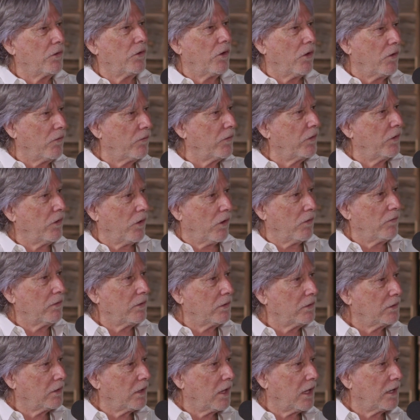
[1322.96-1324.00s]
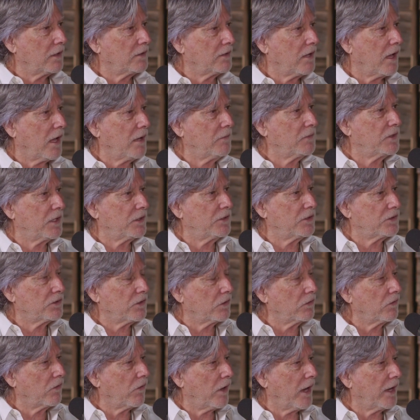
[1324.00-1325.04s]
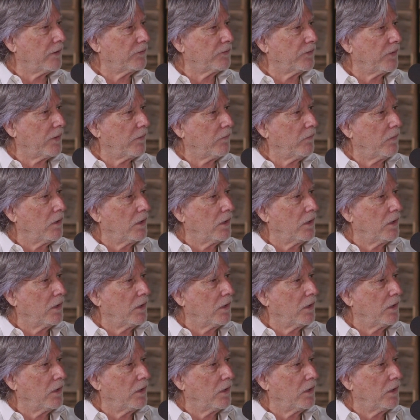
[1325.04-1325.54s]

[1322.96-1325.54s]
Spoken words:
and over and over. A lot of times I just don't grasp them.